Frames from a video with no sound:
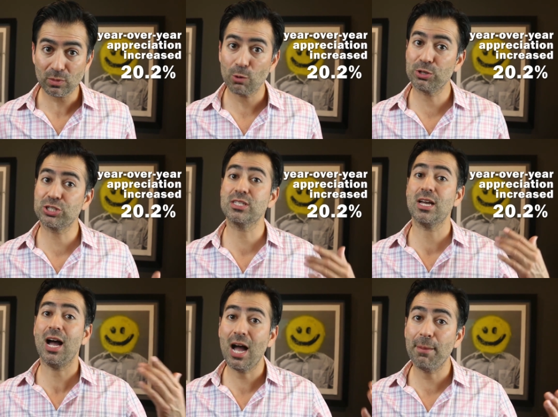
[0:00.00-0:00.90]
which
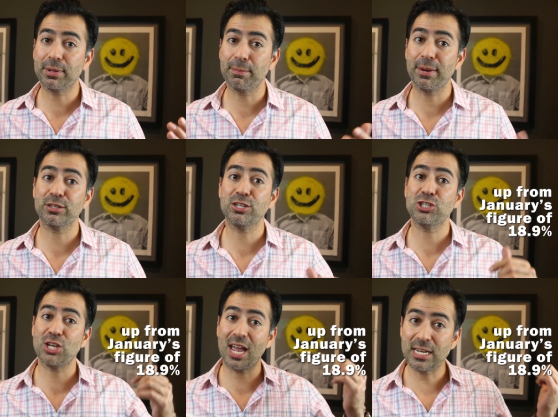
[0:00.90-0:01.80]
is up compared to
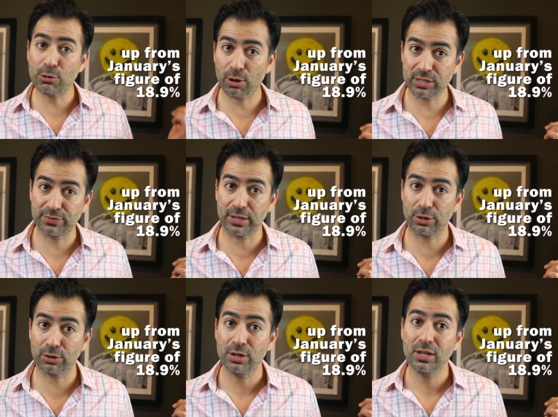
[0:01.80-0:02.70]
January's
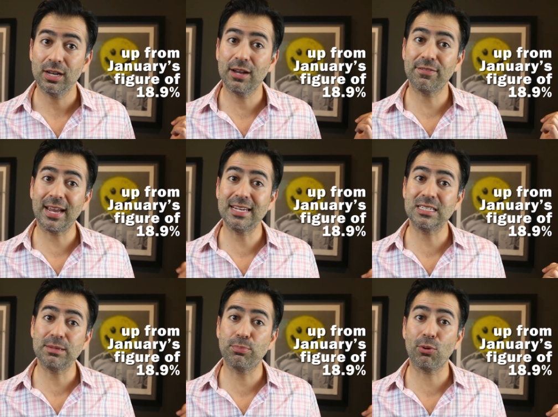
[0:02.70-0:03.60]
figure of
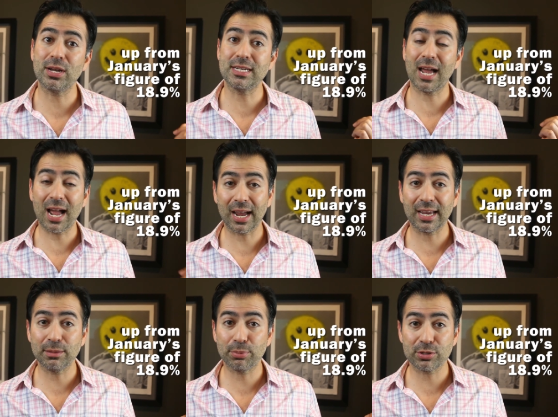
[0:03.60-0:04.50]

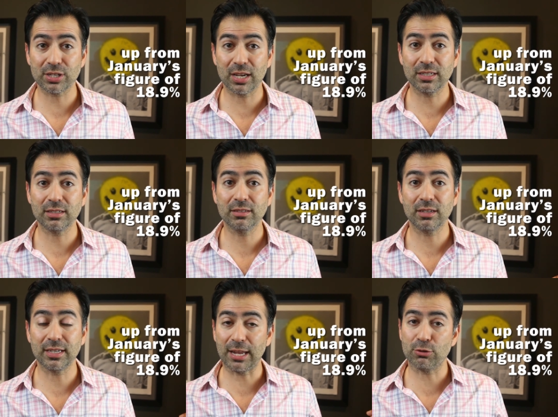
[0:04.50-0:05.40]
18.9%
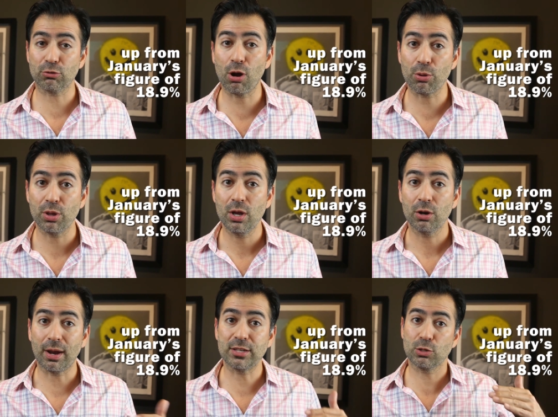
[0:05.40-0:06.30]
in annual growth,
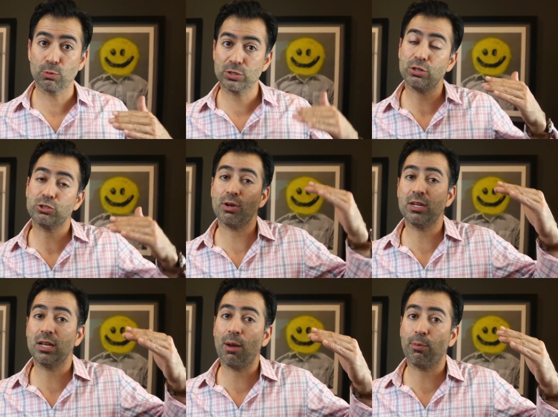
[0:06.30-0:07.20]
right? So we're still
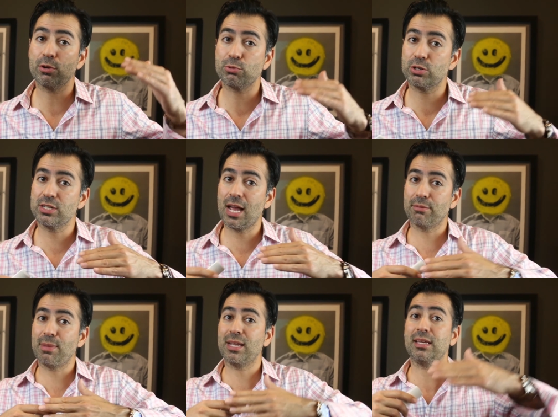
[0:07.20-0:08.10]
trending upwards. We're just
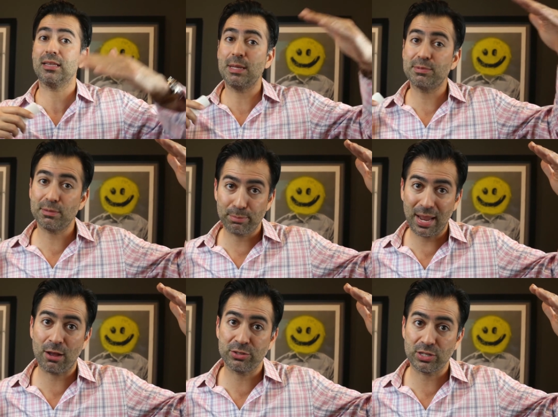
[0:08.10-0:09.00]
not making leaps and
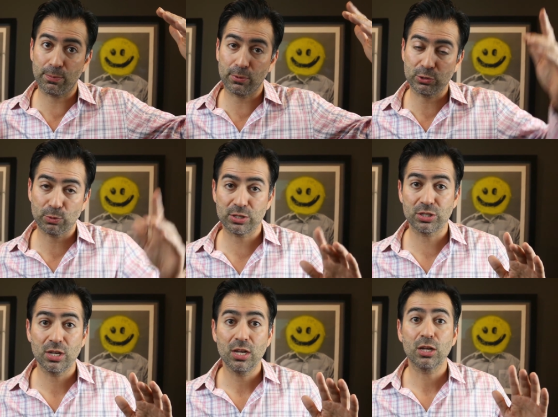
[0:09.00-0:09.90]
bounds upwards,
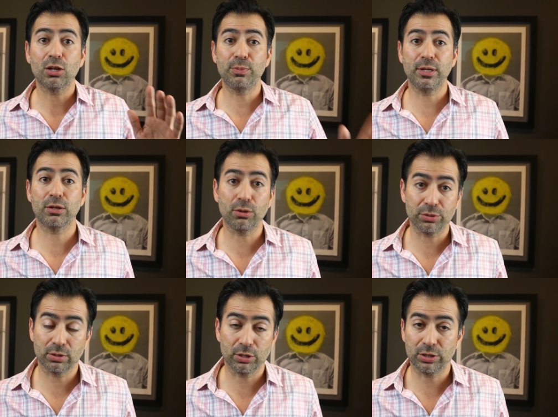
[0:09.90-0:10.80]
which could be a
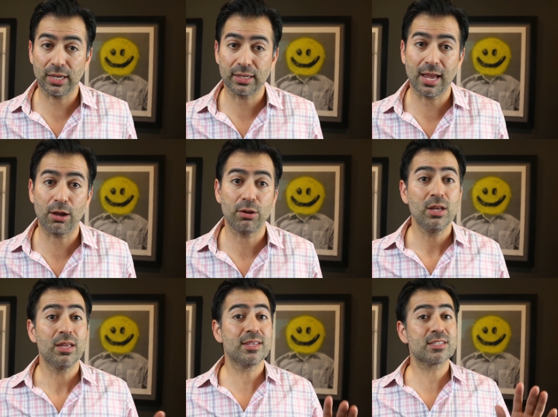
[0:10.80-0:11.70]
good thing. Now,
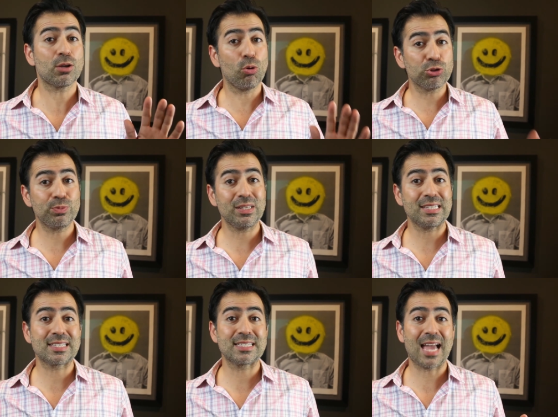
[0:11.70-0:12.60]
this ultimately
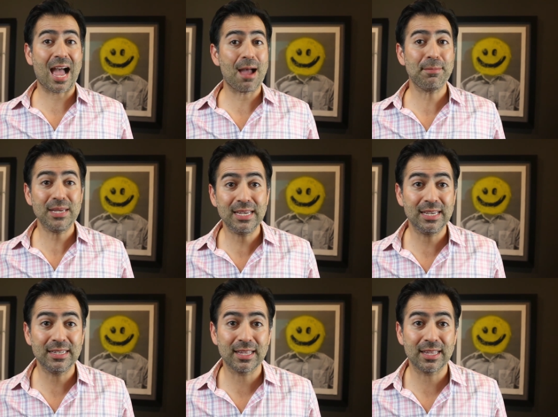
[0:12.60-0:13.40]
does not mean